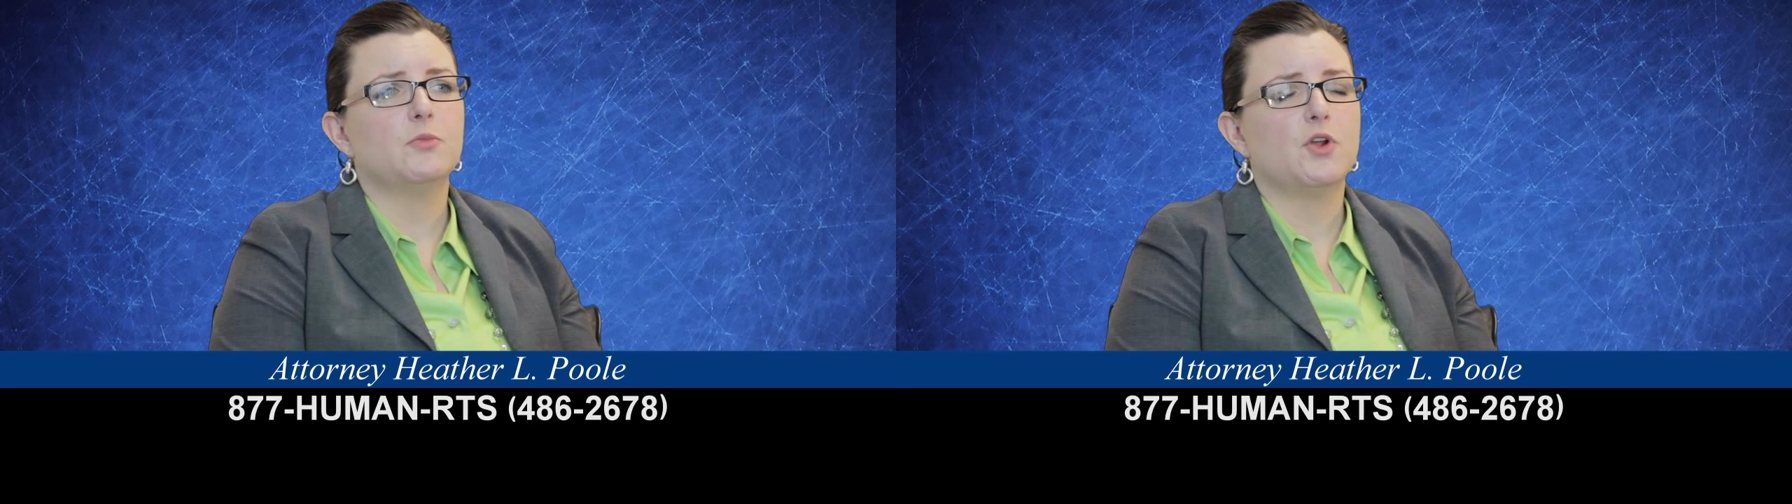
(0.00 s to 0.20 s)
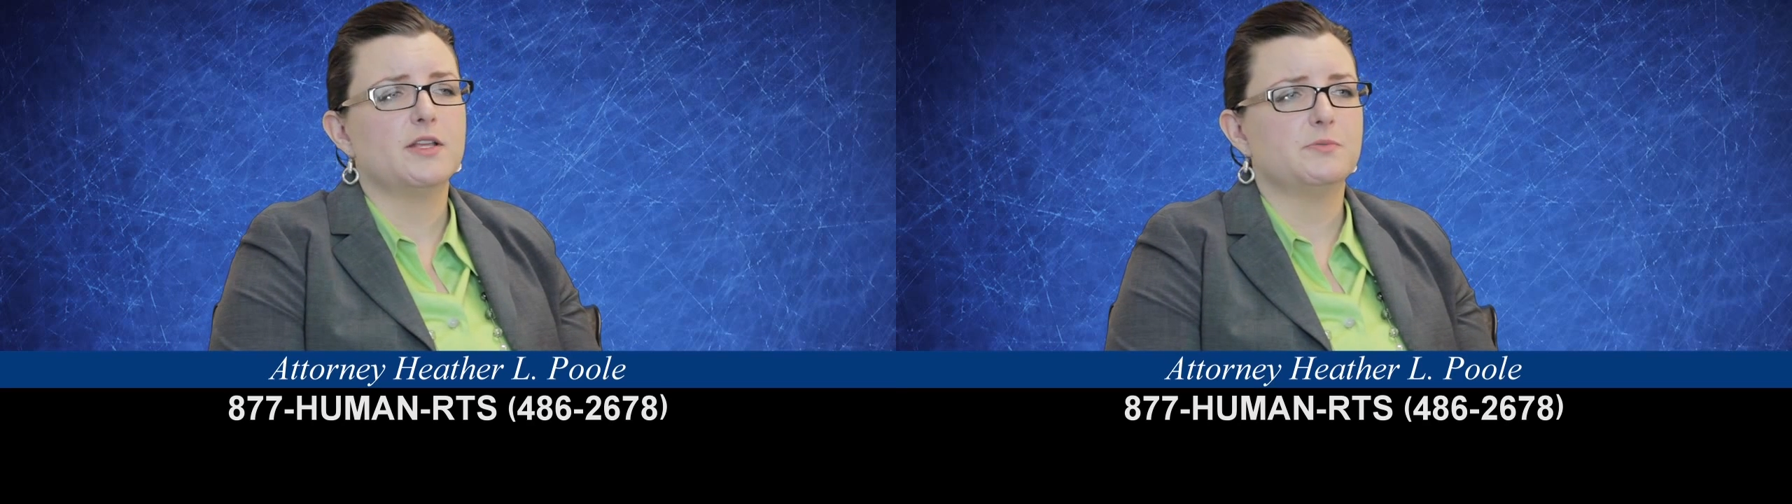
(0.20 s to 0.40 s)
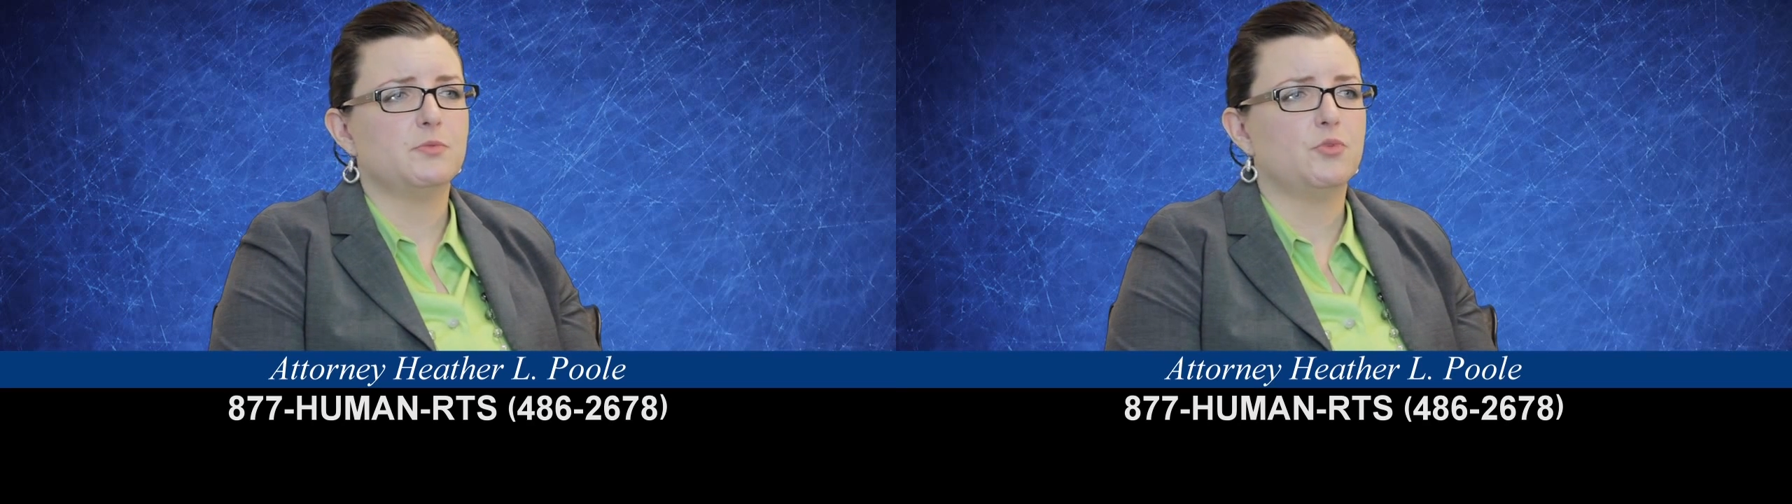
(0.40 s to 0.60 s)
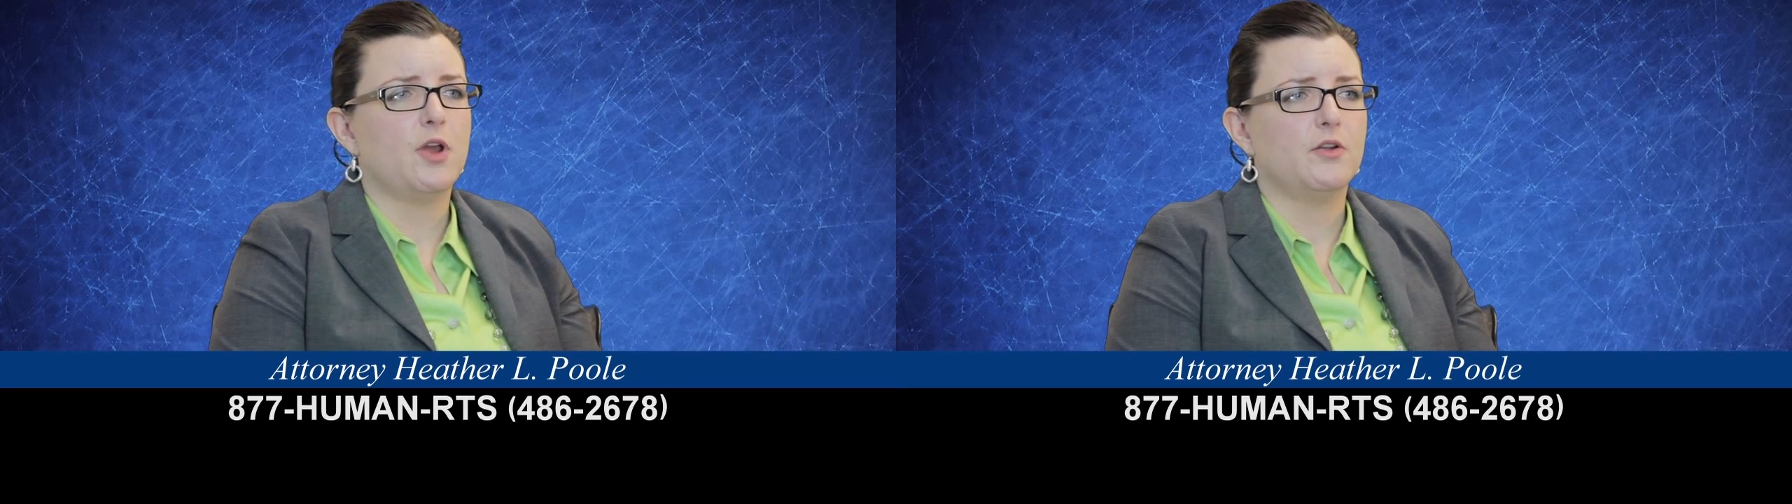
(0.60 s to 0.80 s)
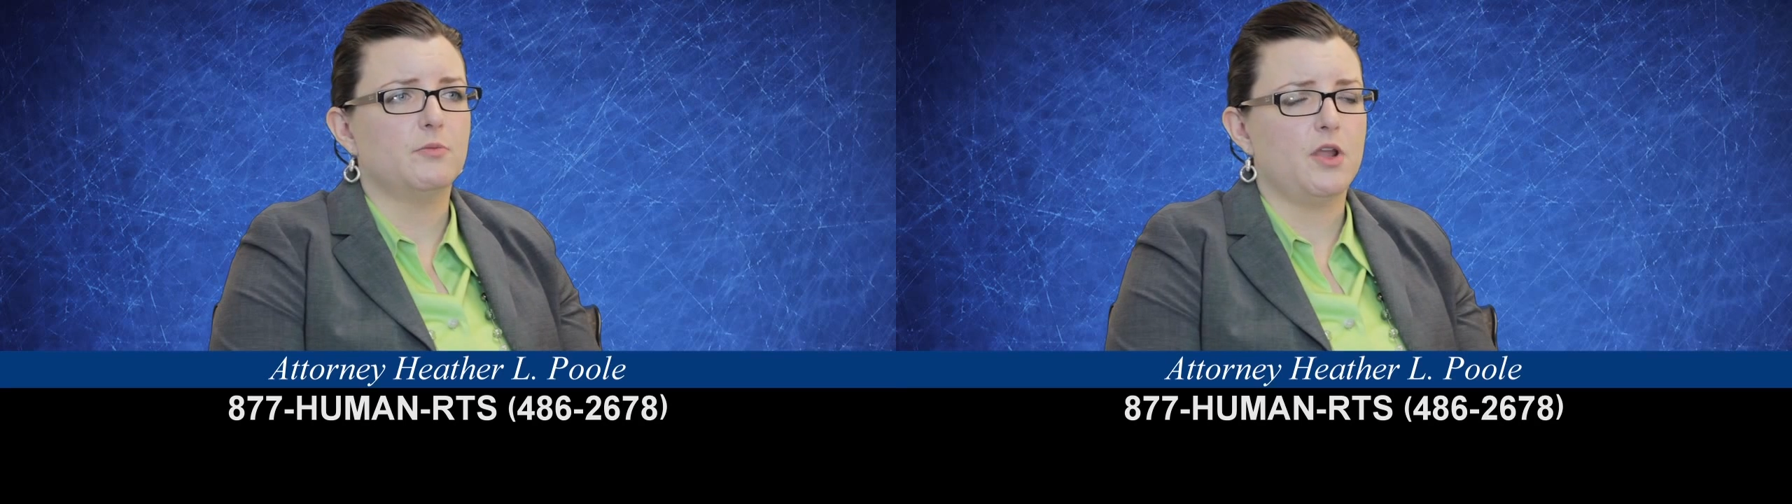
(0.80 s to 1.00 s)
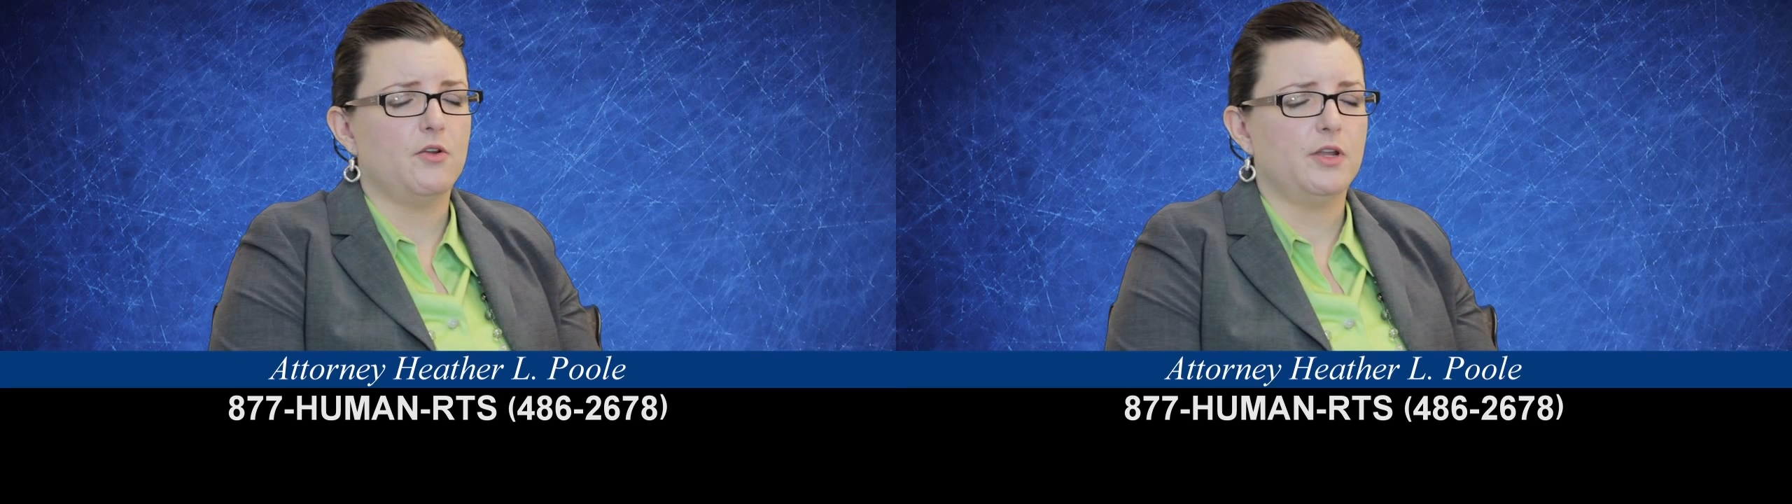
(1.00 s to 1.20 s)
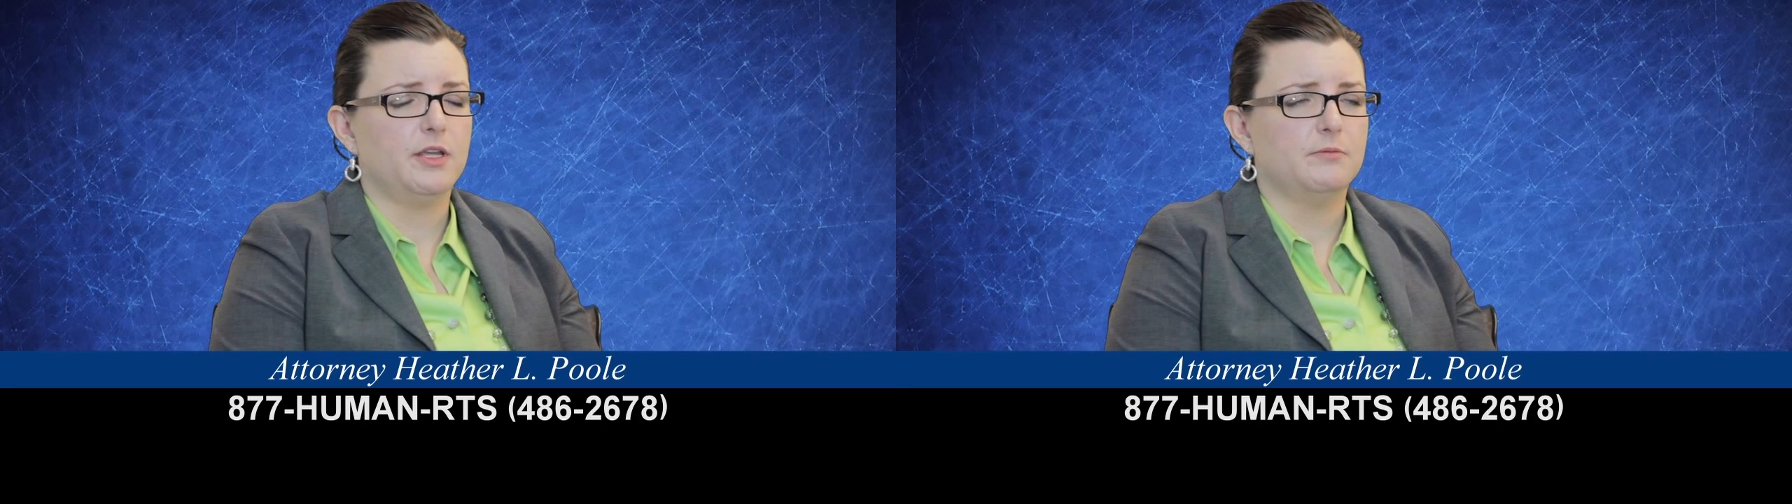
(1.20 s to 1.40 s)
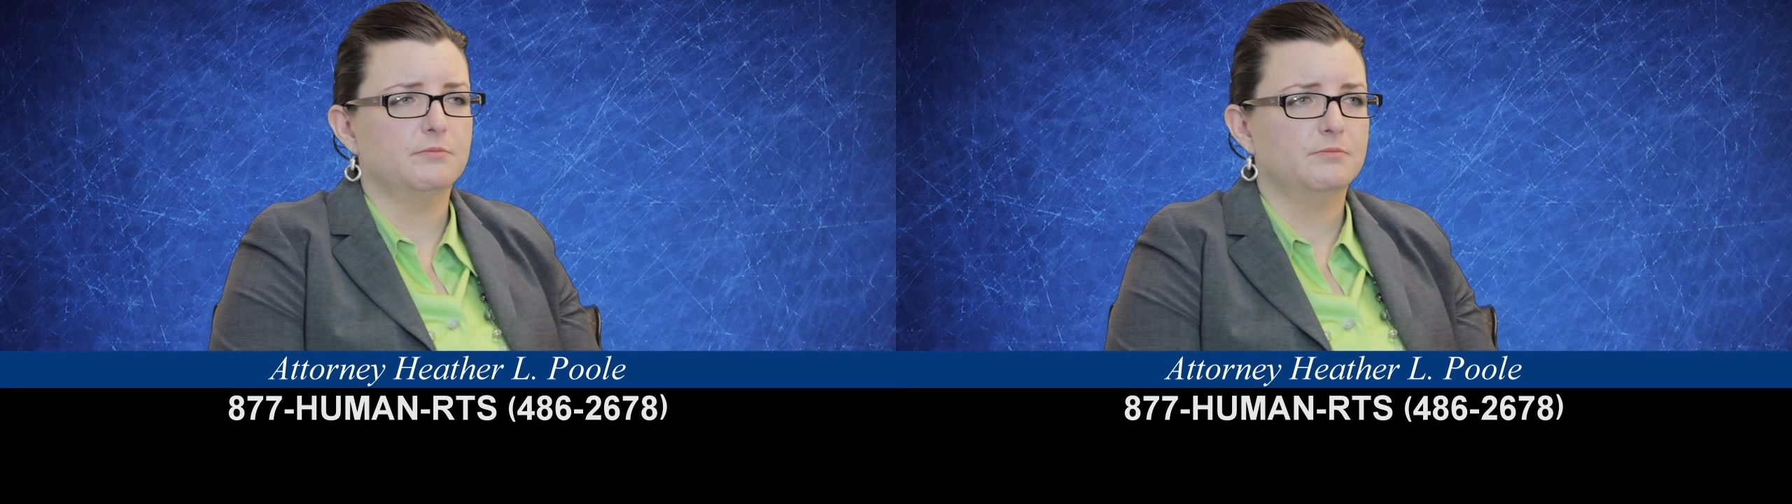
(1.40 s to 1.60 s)
her husband prior to marrying
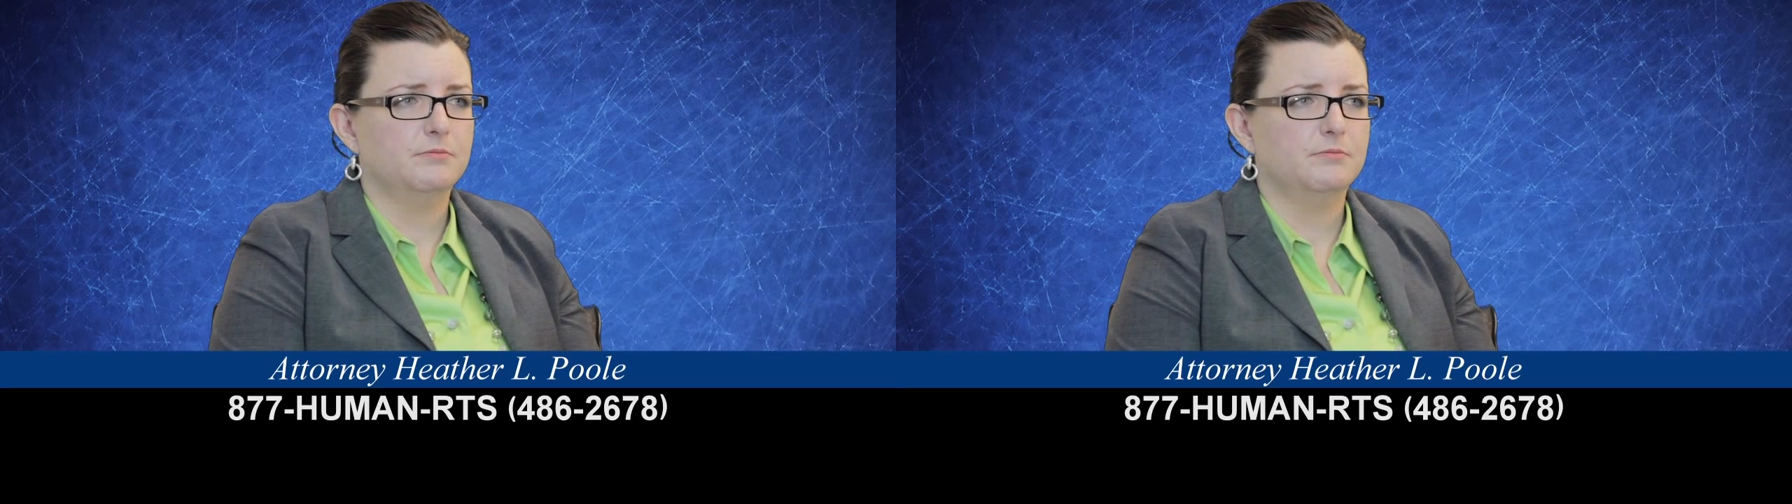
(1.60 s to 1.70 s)
him.